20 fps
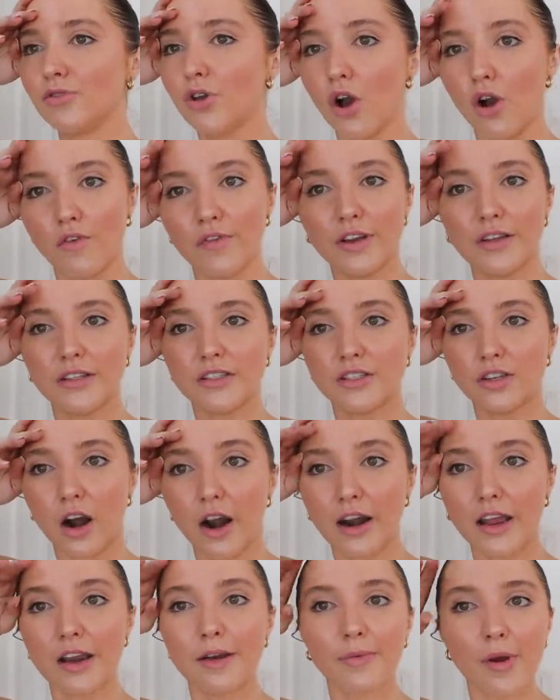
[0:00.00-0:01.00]
COVID
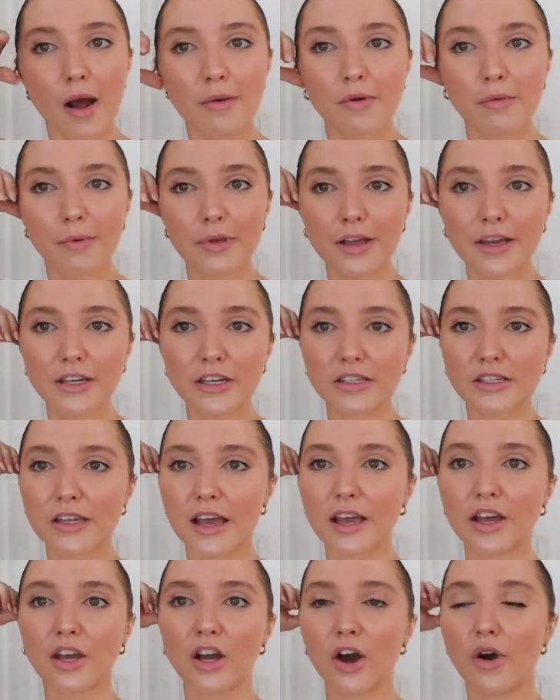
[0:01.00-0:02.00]
started probably just
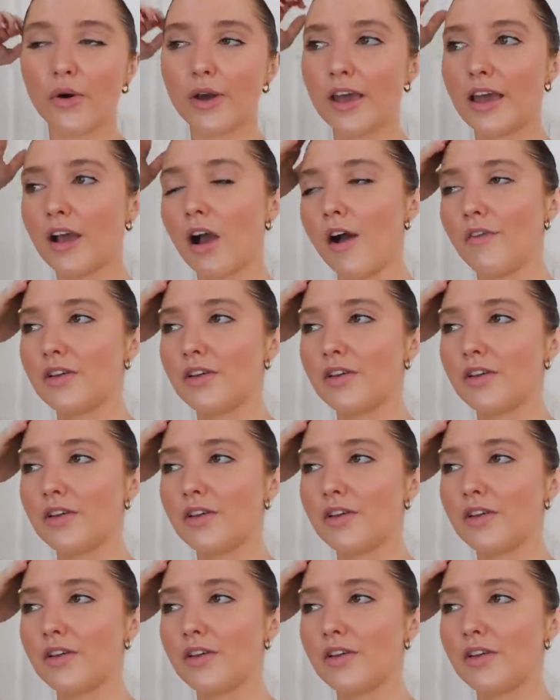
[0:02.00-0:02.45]
like going